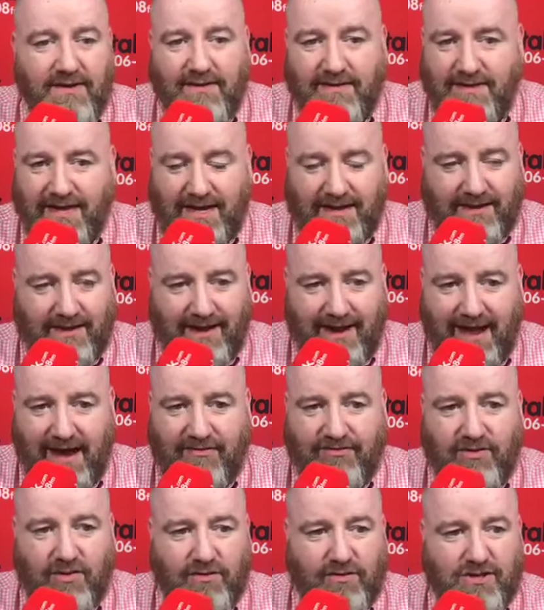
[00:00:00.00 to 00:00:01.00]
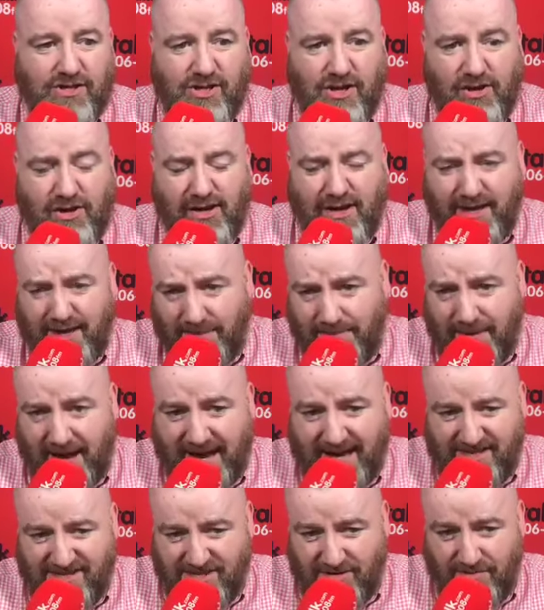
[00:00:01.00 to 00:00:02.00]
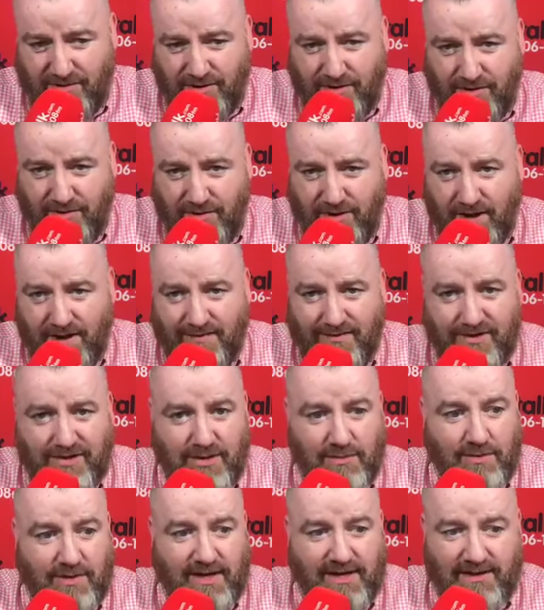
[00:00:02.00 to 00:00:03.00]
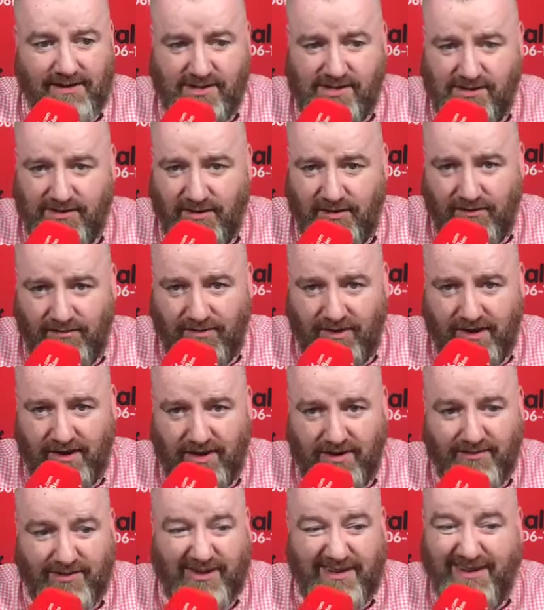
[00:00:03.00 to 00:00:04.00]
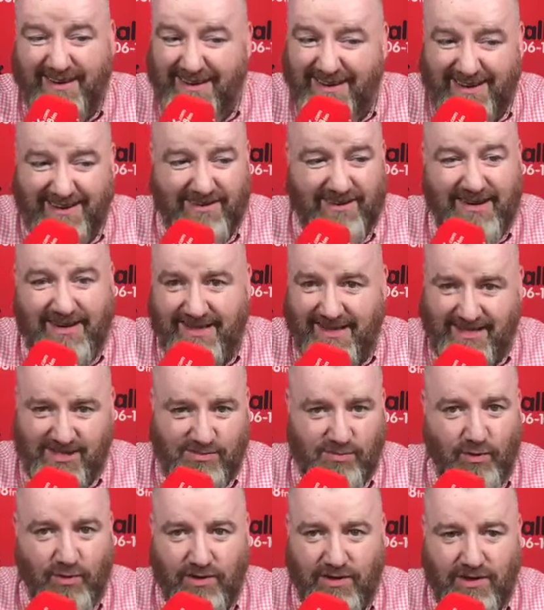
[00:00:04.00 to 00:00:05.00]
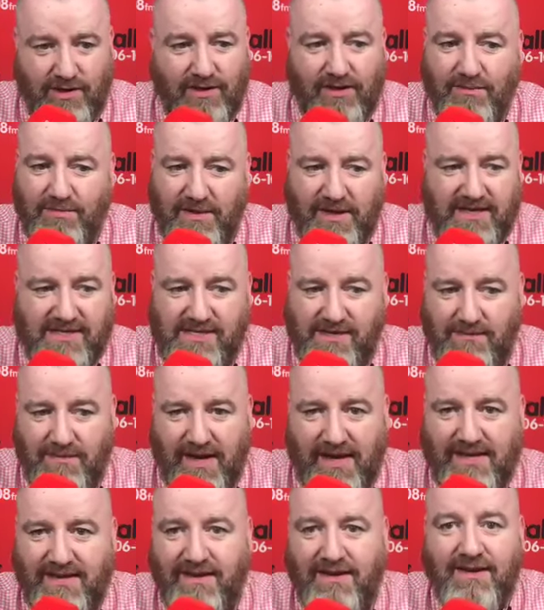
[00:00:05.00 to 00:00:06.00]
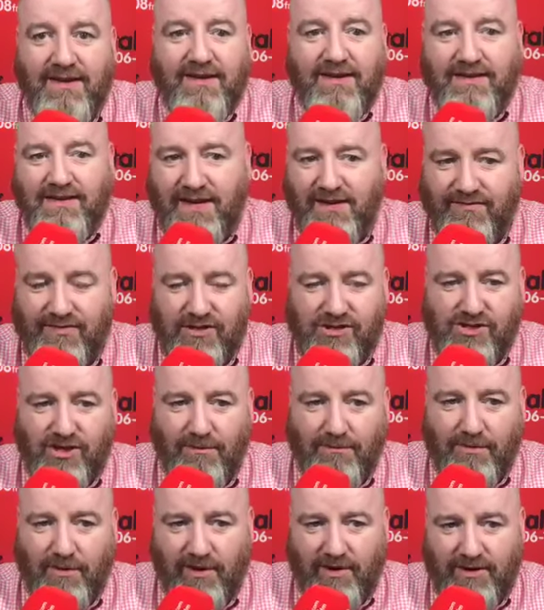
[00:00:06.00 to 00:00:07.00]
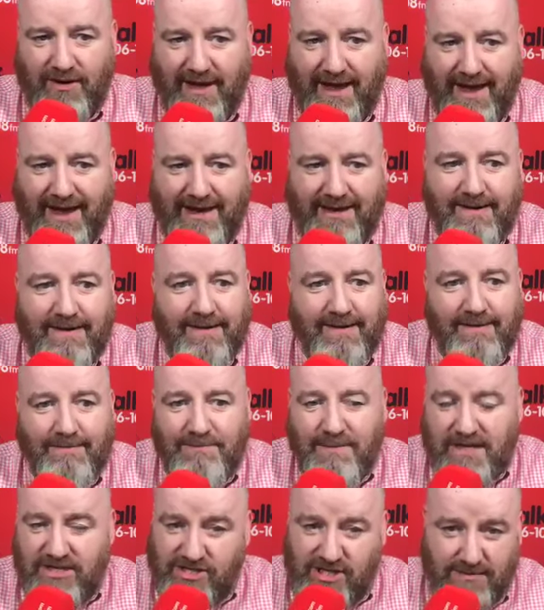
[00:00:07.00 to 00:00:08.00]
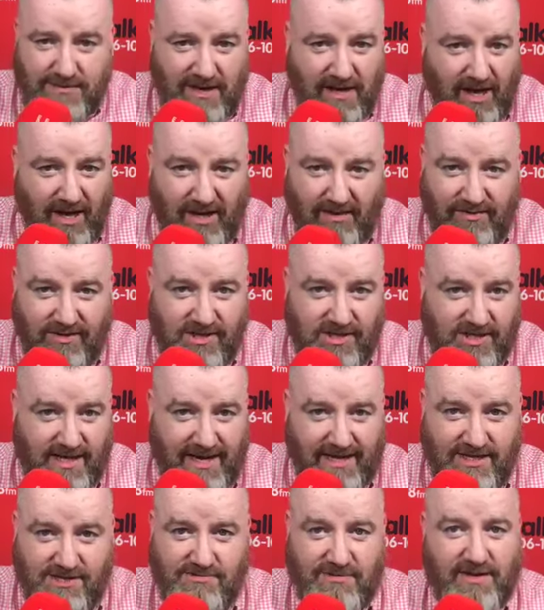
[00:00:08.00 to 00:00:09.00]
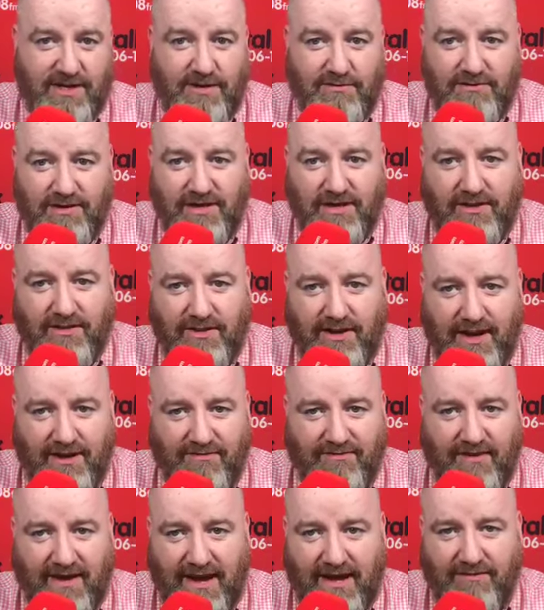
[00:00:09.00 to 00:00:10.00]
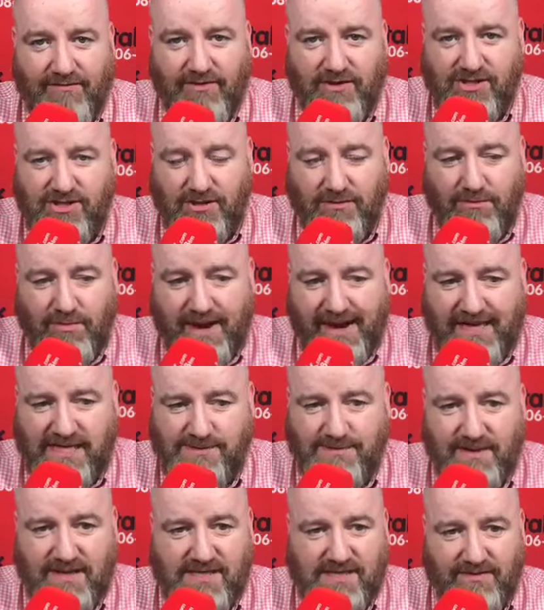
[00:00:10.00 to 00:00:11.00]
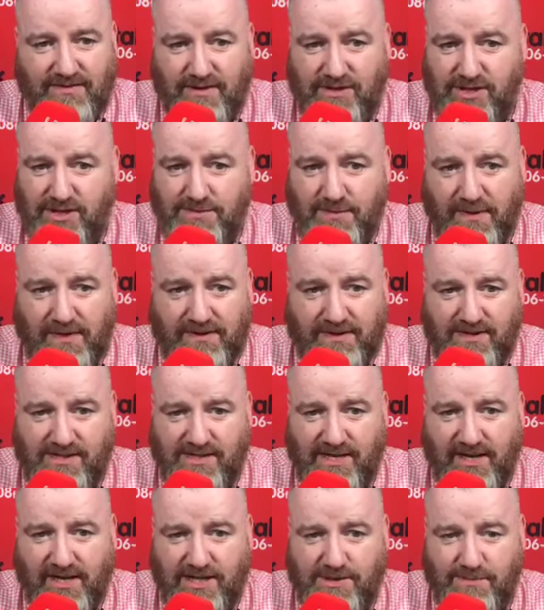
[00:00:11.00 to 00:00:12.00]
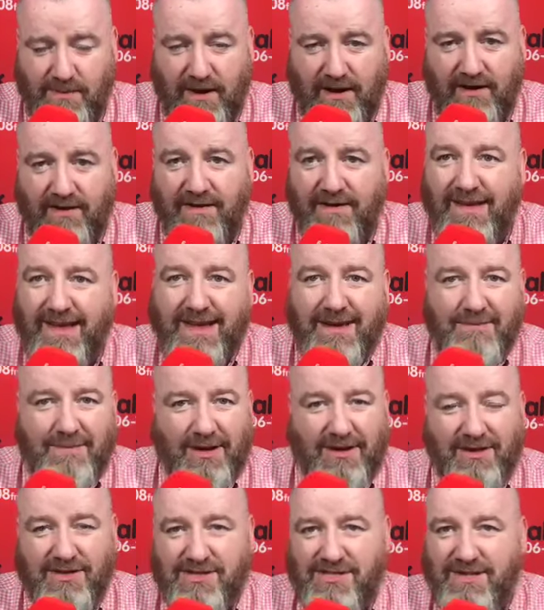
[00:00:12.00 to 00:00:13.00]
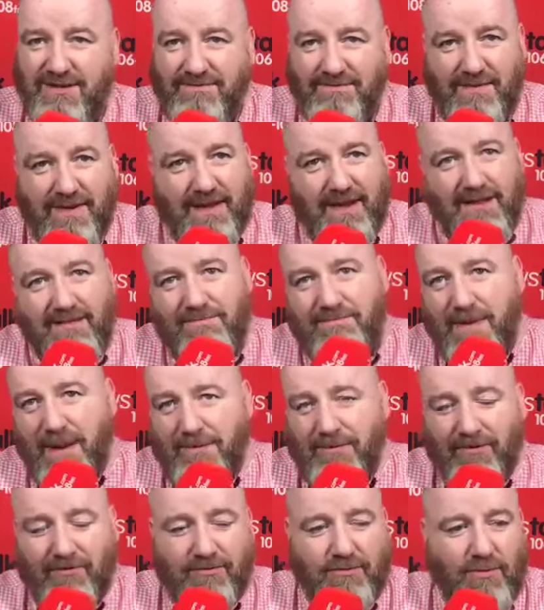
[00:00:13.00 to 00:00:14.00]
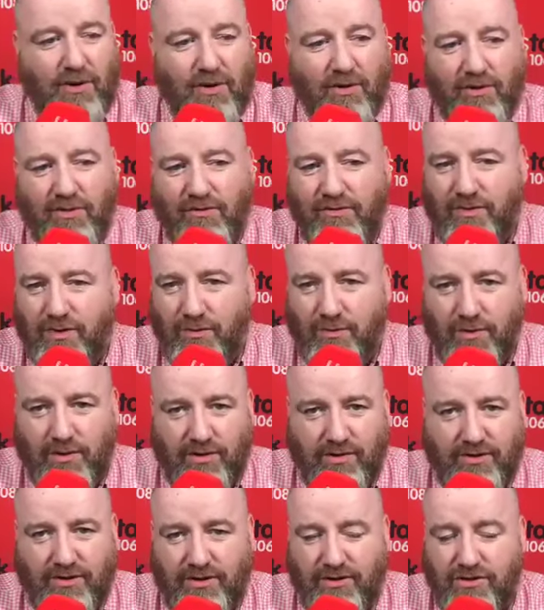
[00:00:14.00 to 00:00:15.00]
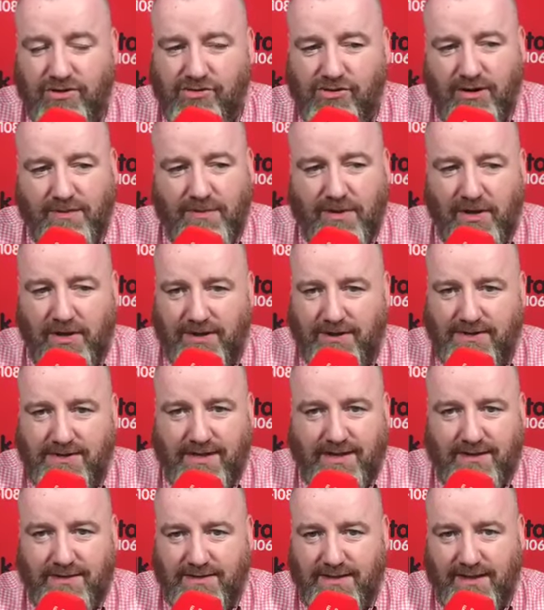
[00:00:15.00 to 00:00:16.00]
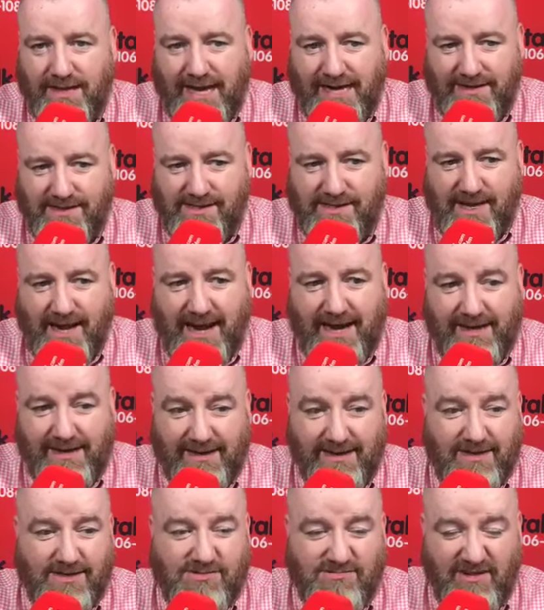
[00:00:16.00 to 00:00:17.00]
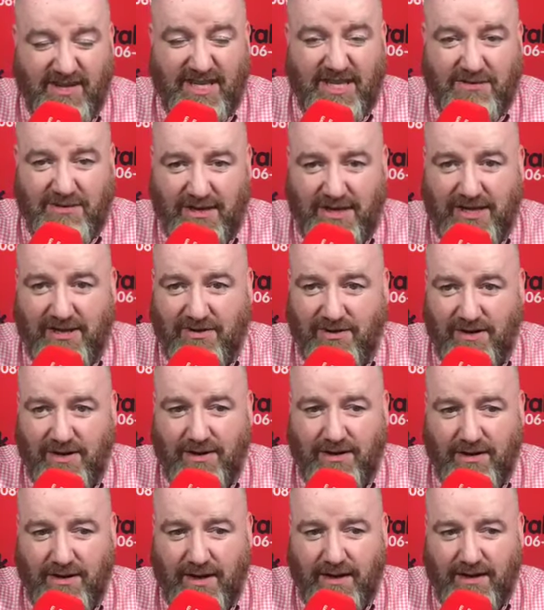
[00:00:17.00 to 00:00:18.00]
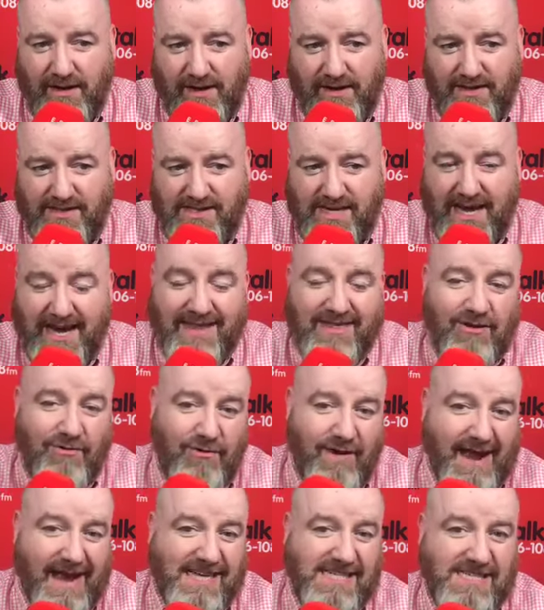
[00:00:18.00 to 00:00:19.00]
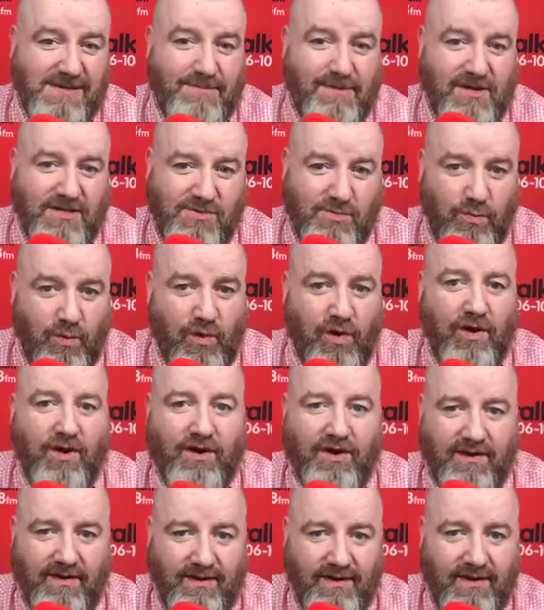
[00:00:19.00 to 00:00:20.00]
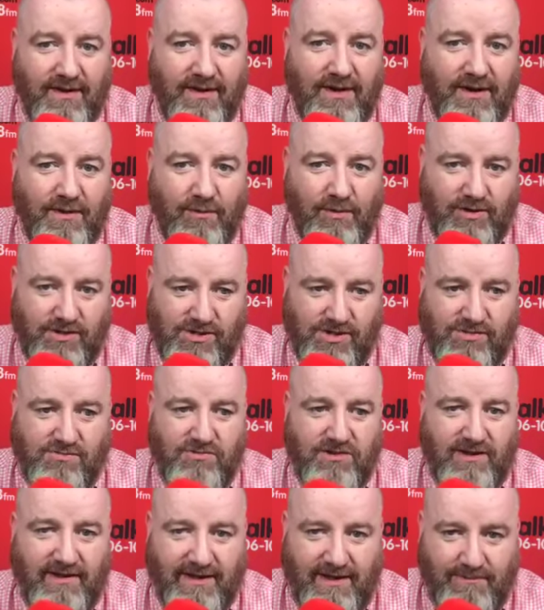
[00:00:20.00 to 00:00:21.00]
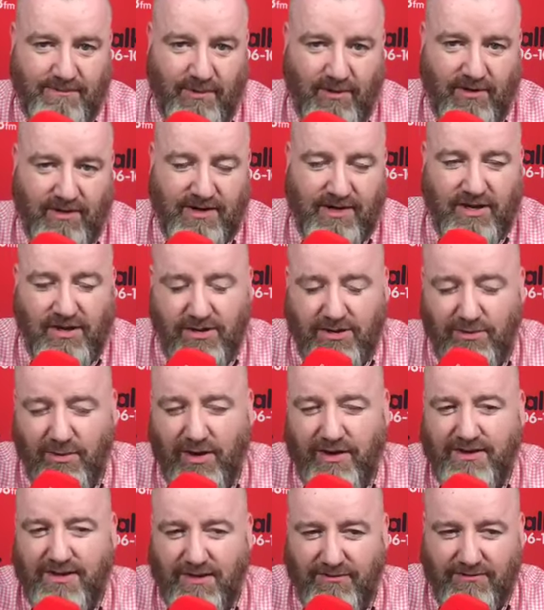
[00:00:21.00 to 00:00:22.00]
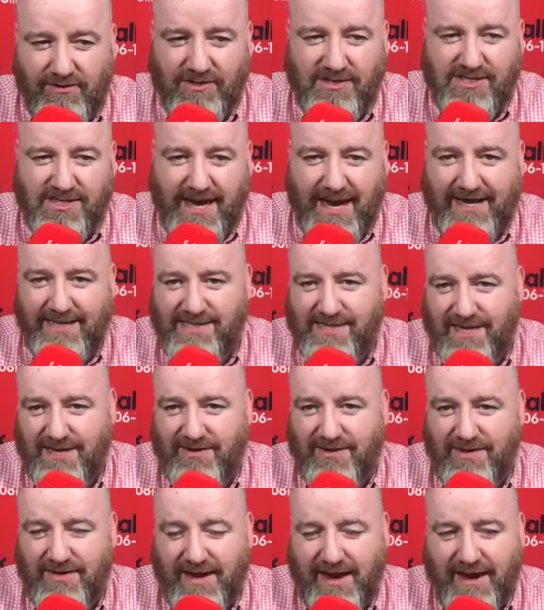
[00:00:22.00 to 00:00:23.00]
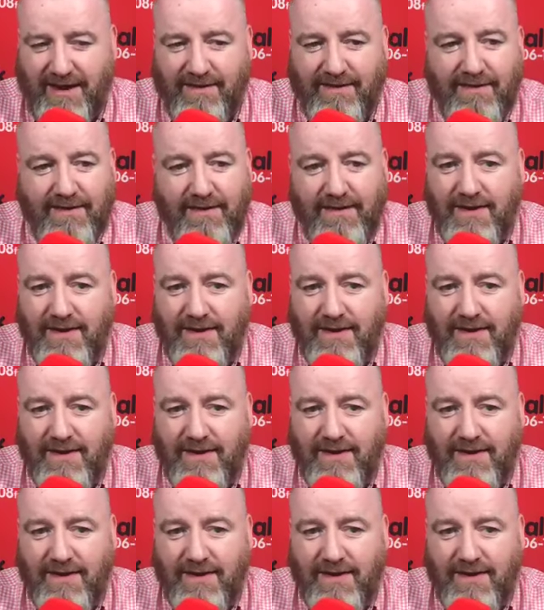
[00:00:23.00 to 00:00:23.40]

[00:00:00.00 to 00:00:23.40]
Then the leftovers, you could get a pasta ragu out of it. You would get a stir fry out of it. And literally that's one little piece of meat that if you jump online, Jamie Oliver's site's really, really good, I find, for some recipes, if you just put in the search bar, because people from all over the world are contributing to that site. And it's really, really good, I got to say. And the recipes work, which is really important. You could go on different sites here and there.